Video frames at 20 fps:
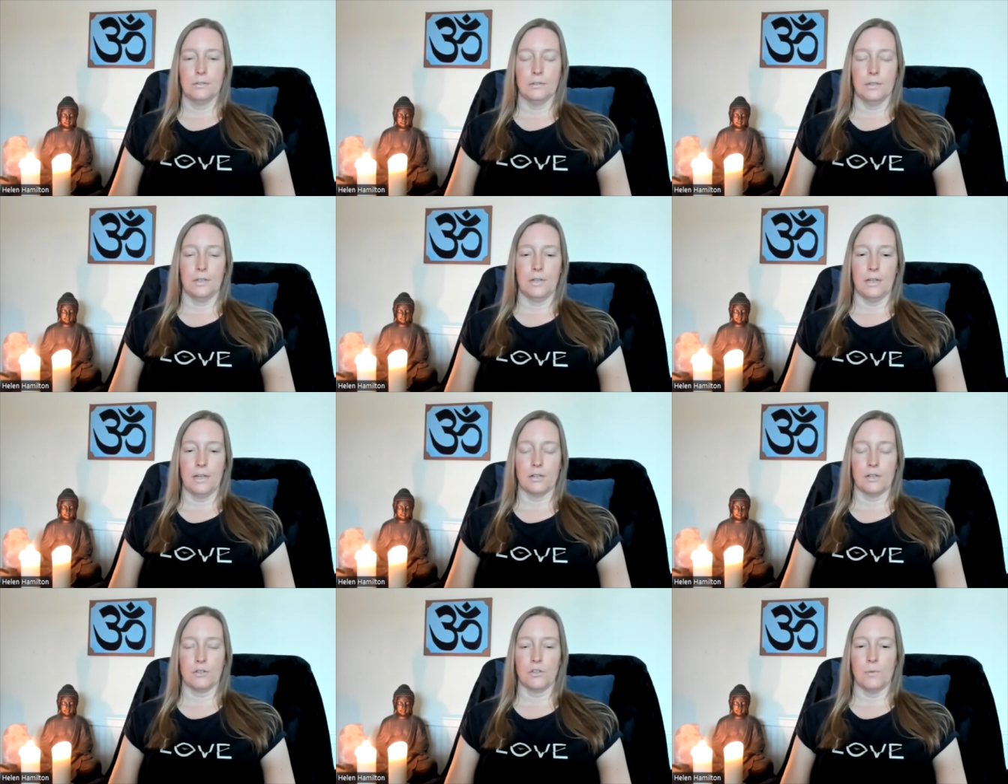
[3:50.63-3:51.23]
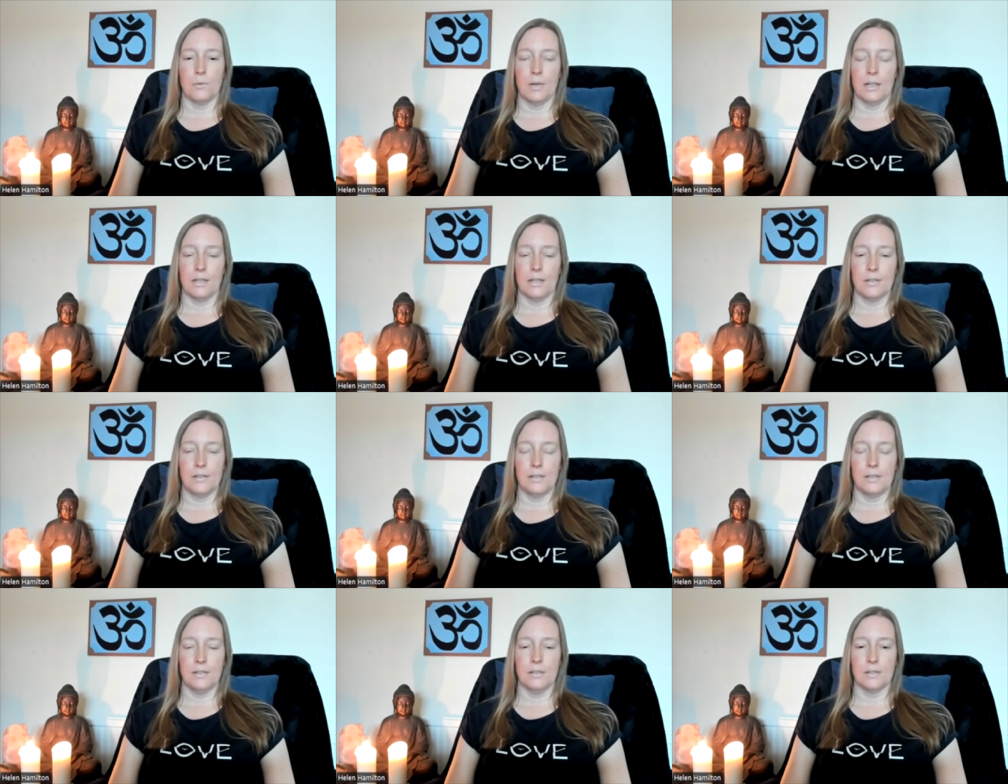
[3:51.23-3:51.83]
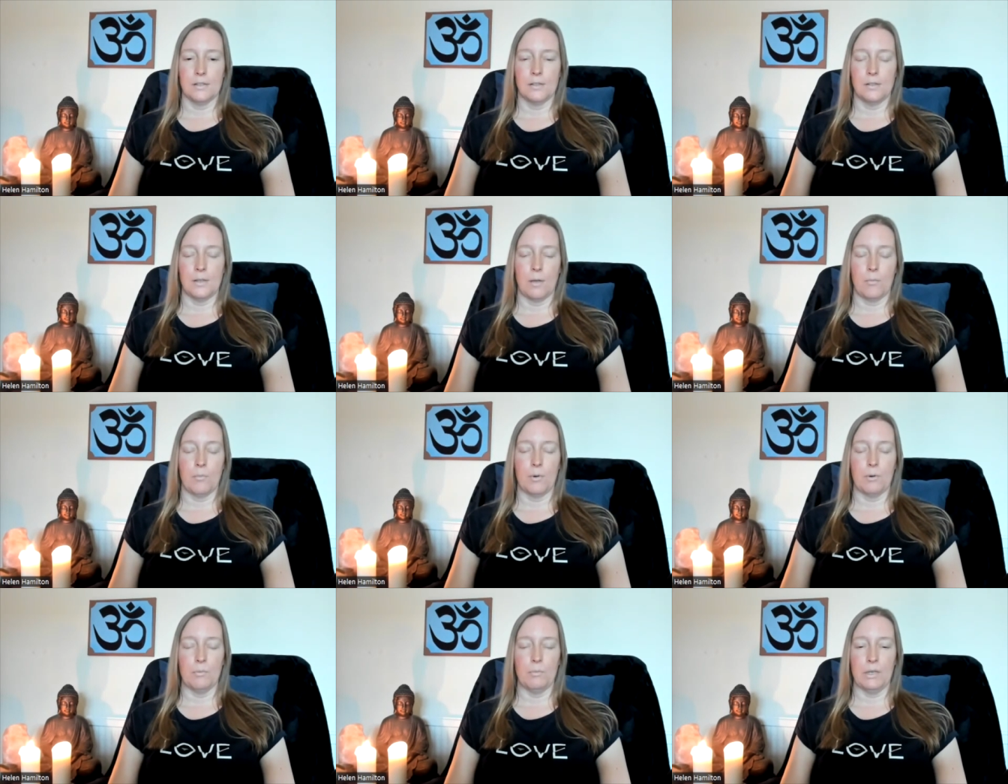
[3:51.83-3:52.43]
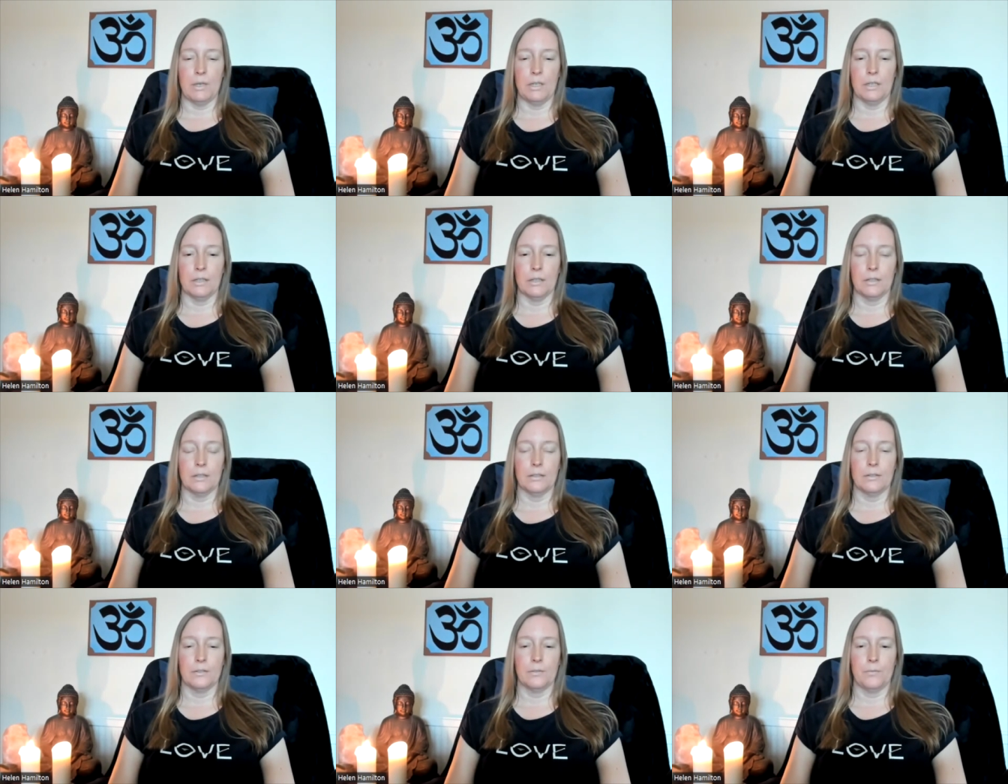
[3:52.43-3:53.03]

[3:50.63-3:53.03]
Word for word: In actuality, this separate being.